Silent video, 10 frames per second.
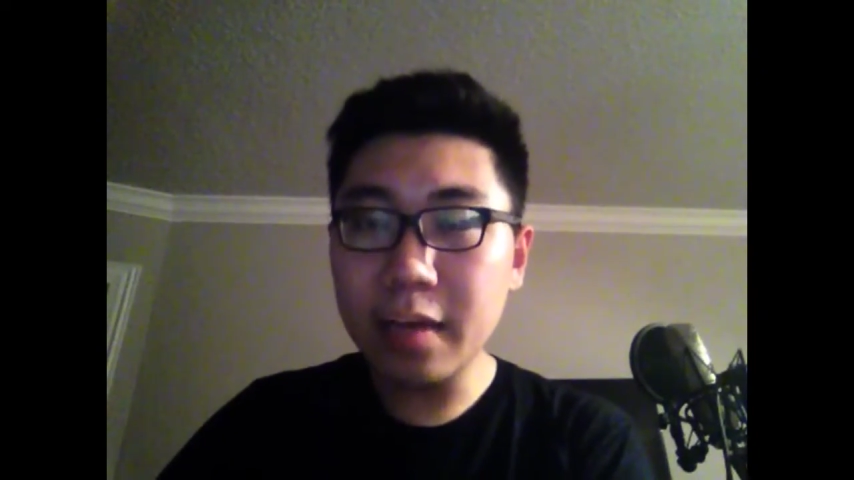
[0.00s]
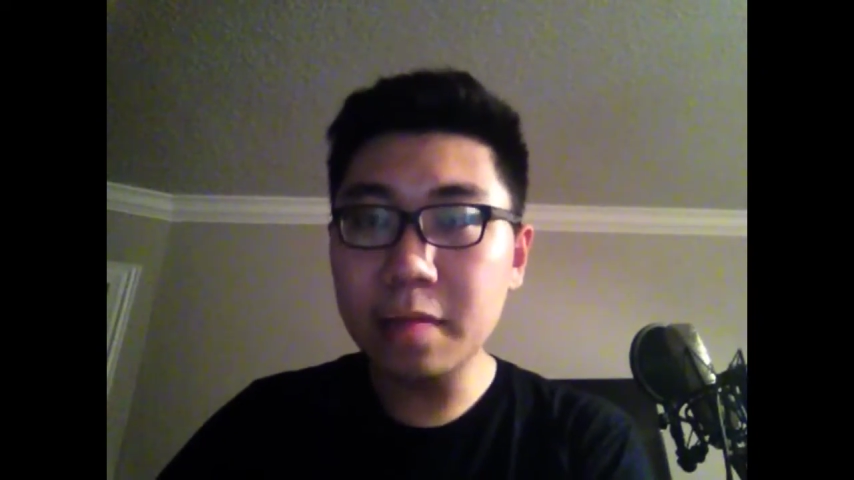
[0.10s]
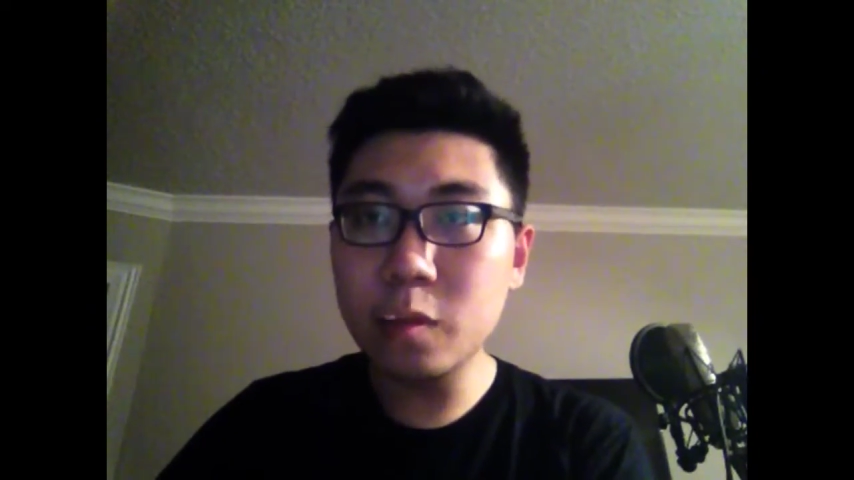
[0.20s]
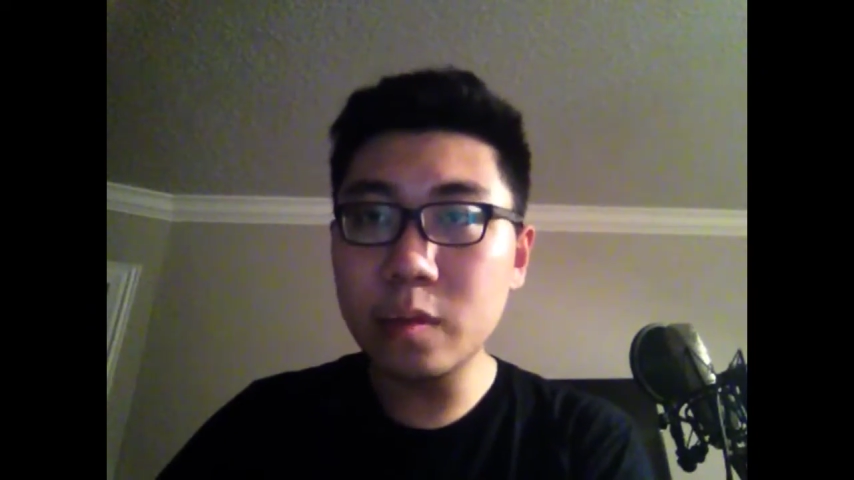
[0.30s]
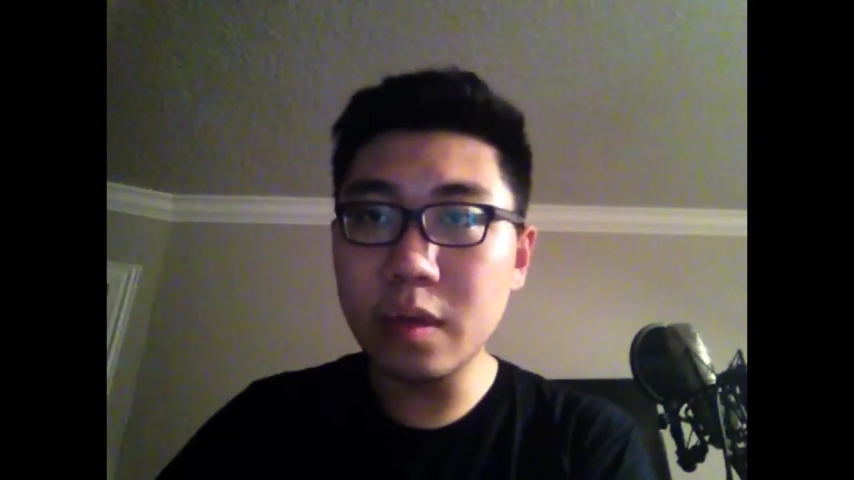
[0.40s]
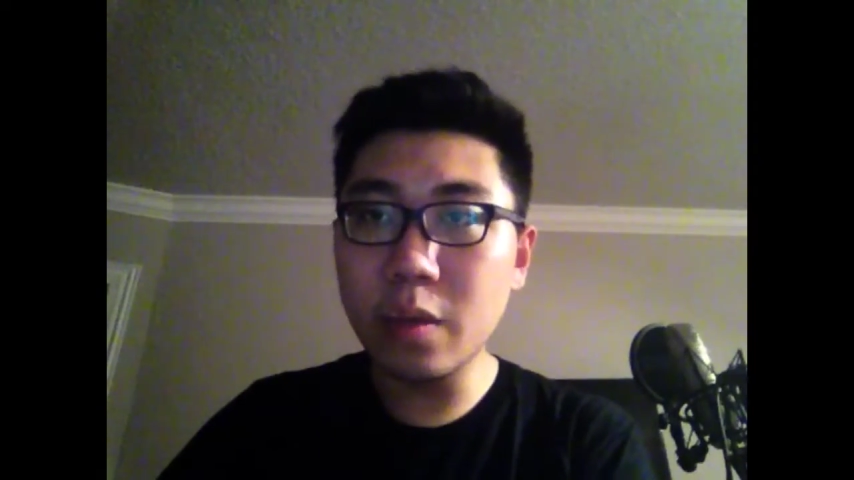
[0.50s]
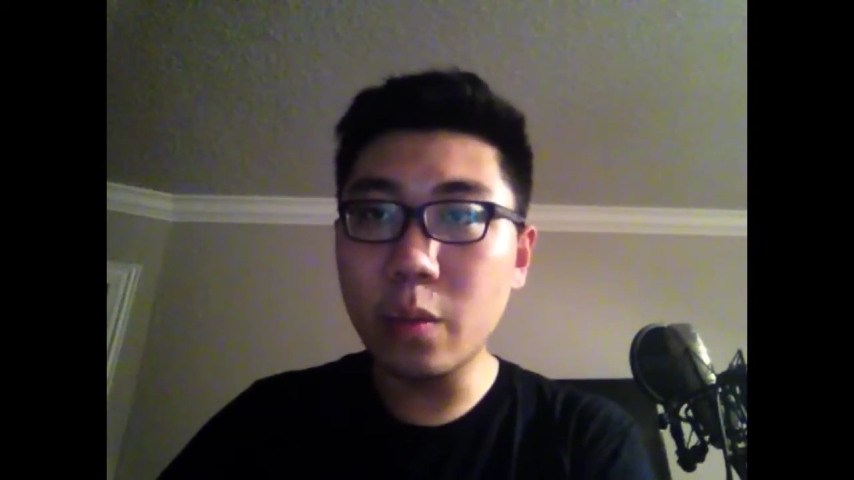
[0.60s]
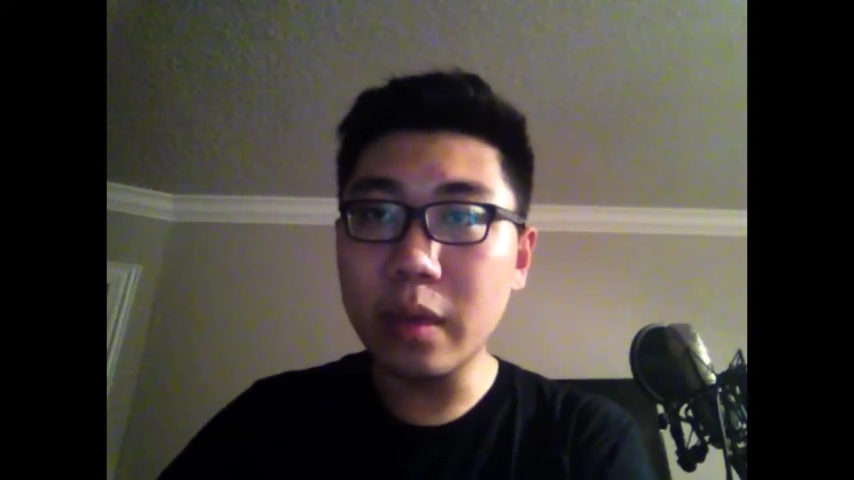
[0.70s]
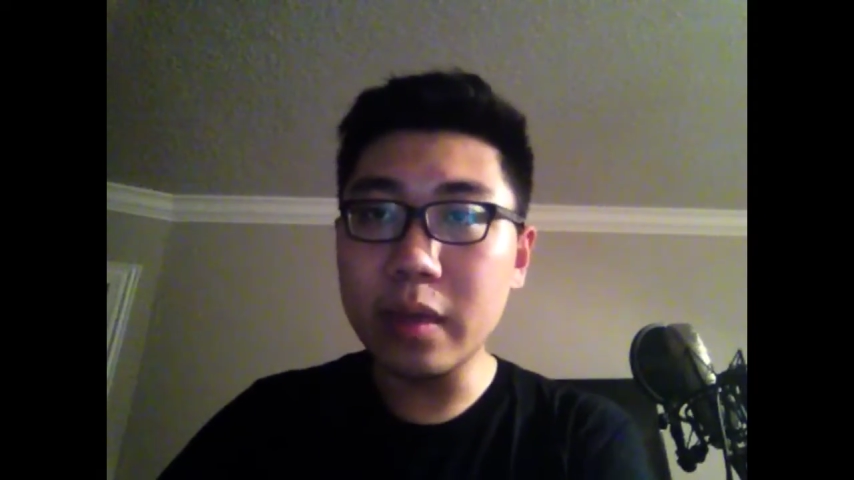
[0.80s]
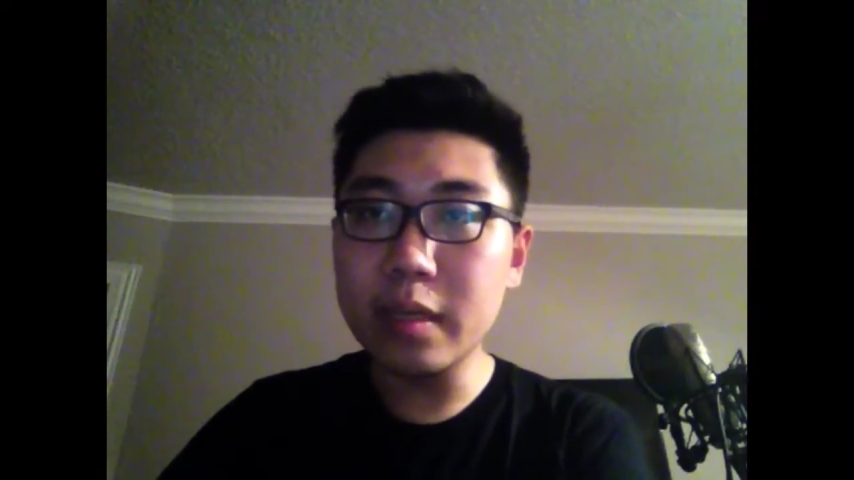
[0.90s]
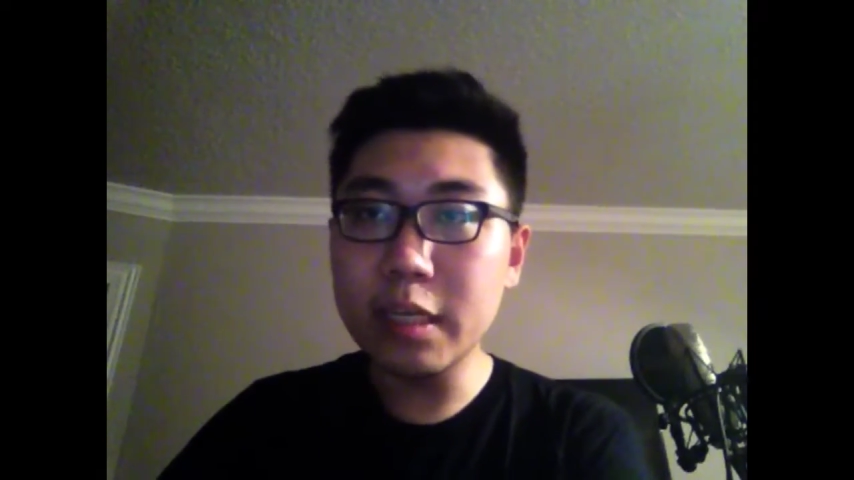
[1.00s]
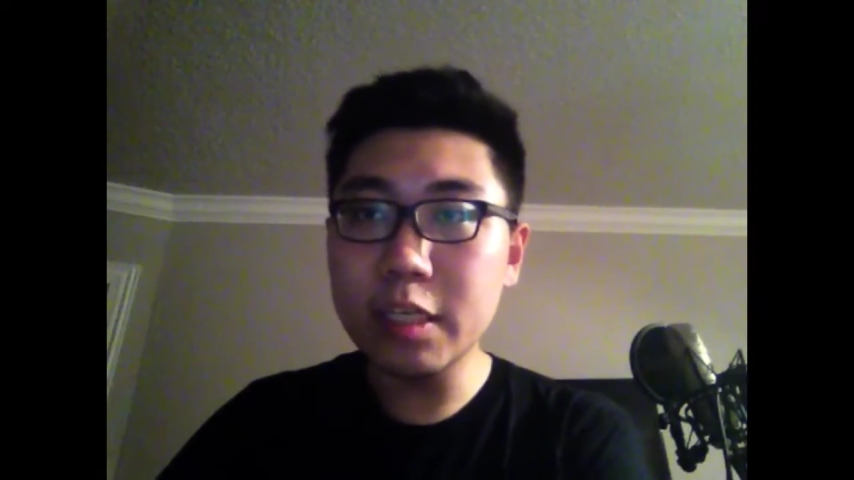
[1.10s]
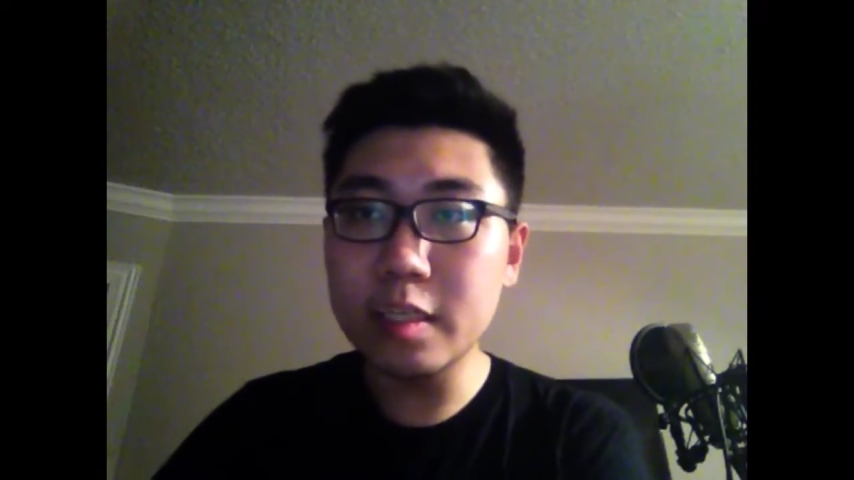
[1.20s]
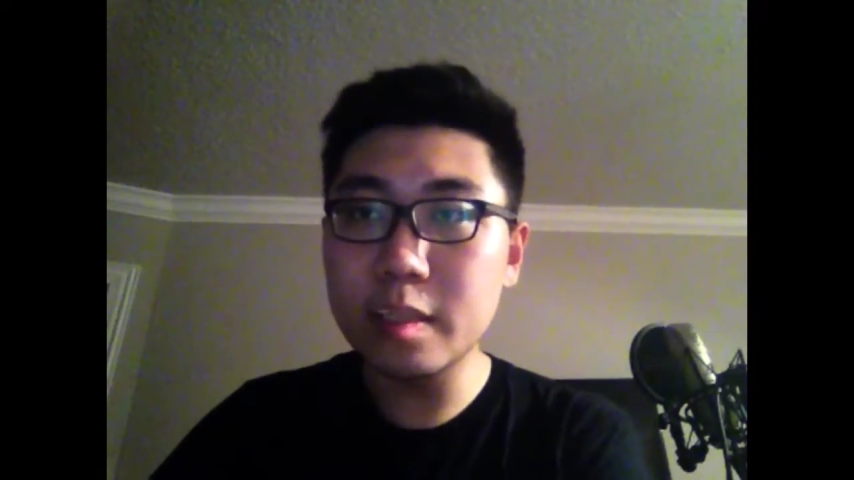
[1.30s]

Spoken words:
gives you another win condition.